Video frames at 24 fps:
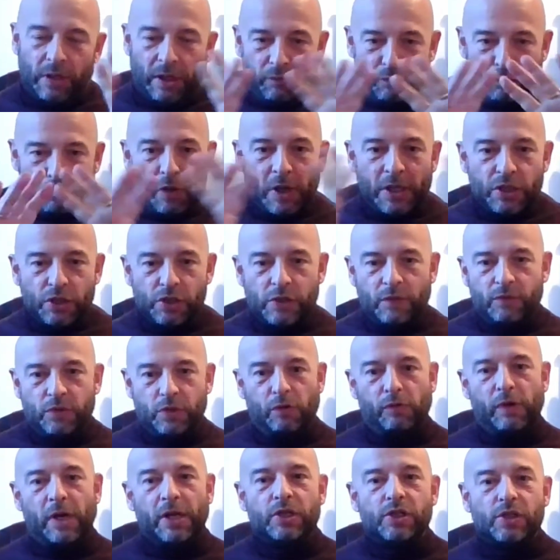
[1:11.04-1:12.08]
range of
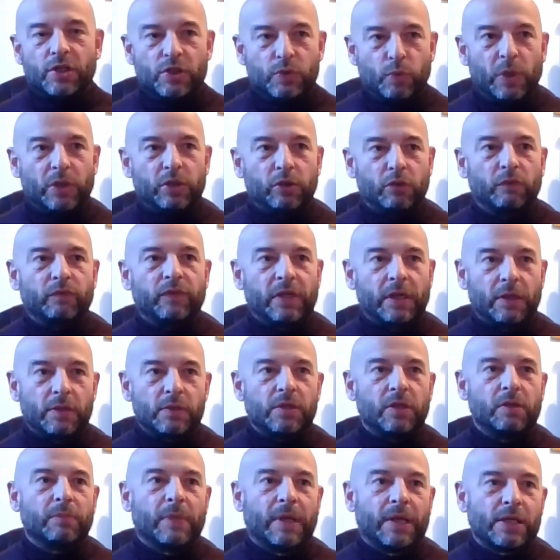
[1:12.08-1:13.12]
durations where your
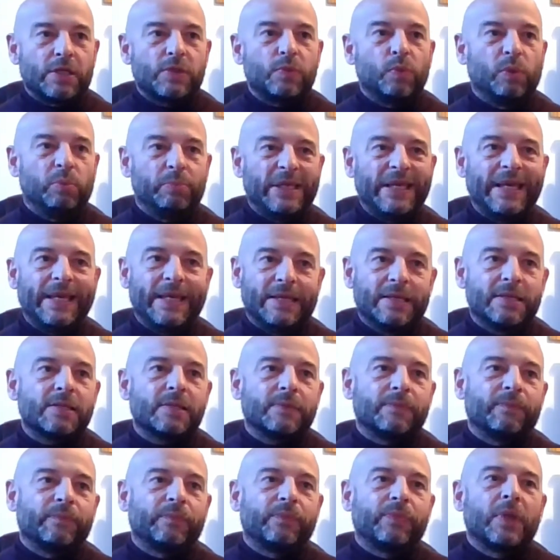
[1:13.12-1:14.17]
VO2 max will be hit.
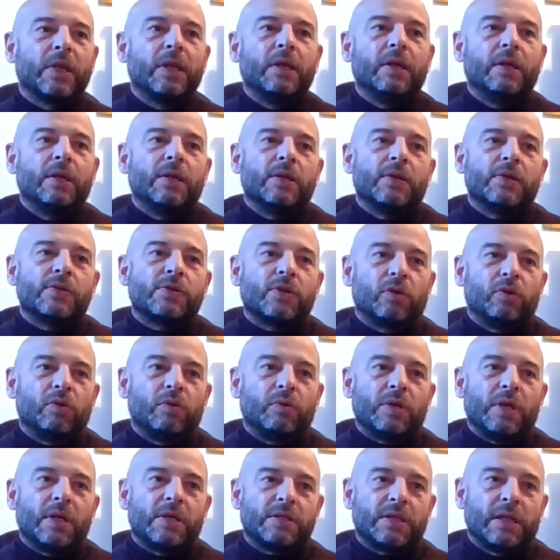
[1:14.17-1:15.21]
So
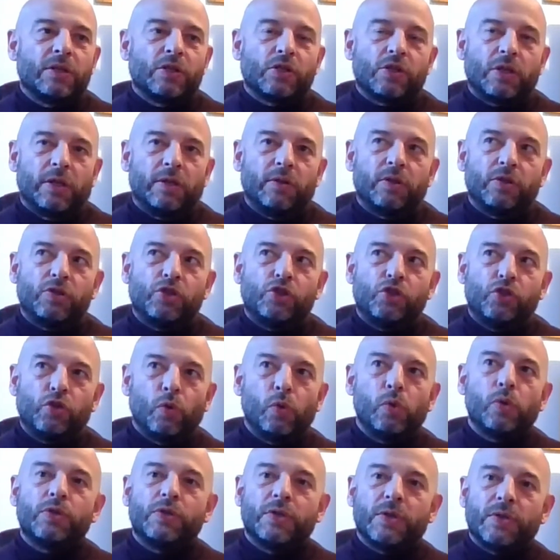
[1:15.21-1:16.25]
essentially, the
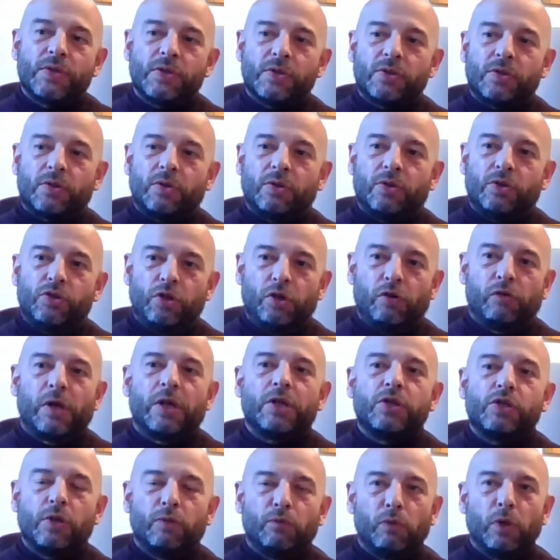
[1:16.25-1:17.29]
shortest
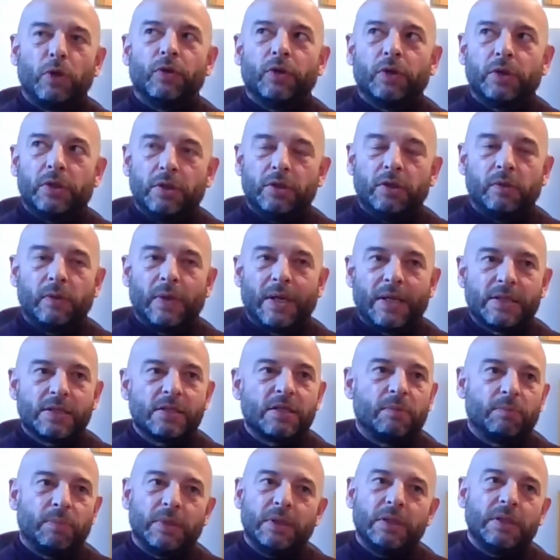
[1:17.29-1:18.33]
duration run that you do has
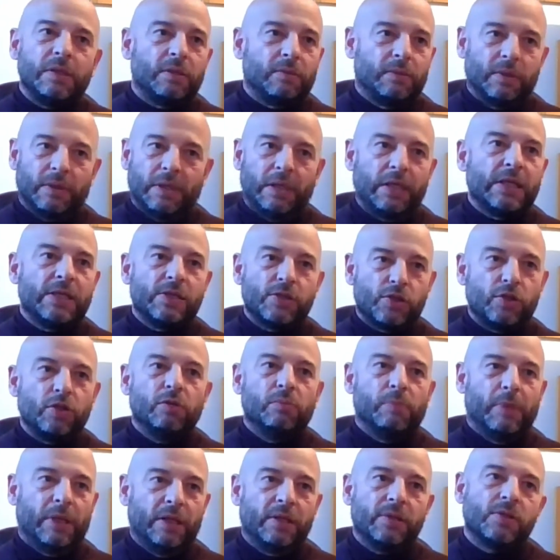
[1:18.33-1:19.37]
to be at least 2
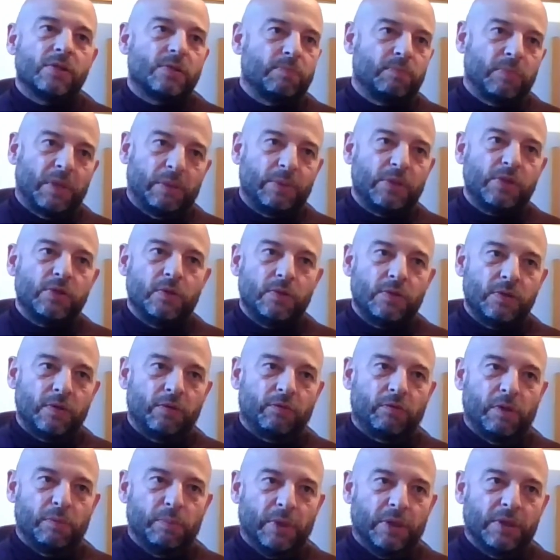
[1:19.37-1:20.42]
minutes, maybe 2 to
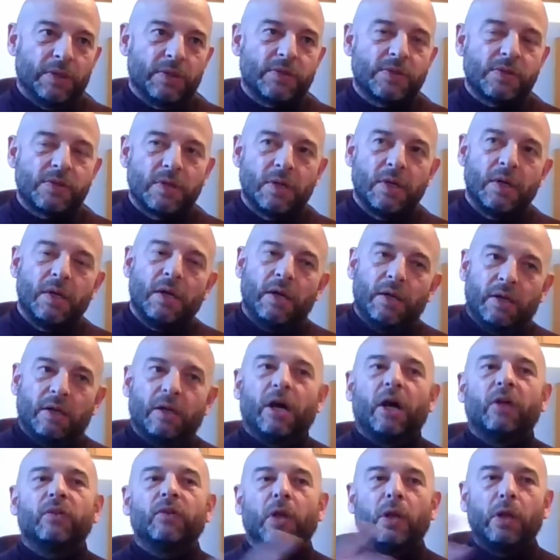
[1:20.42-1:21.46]
3 minutes,
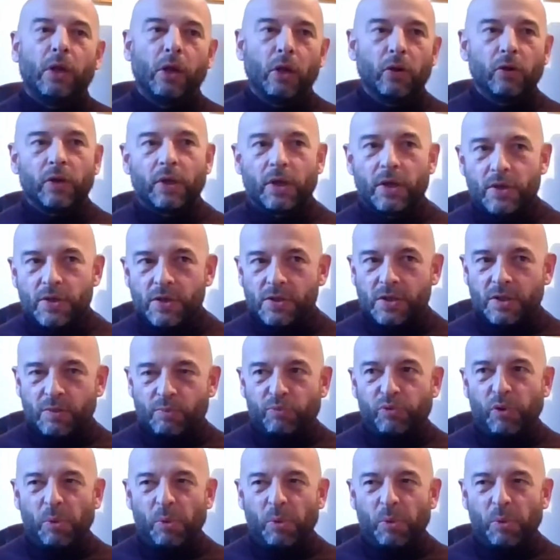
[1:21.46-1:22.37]
and the longest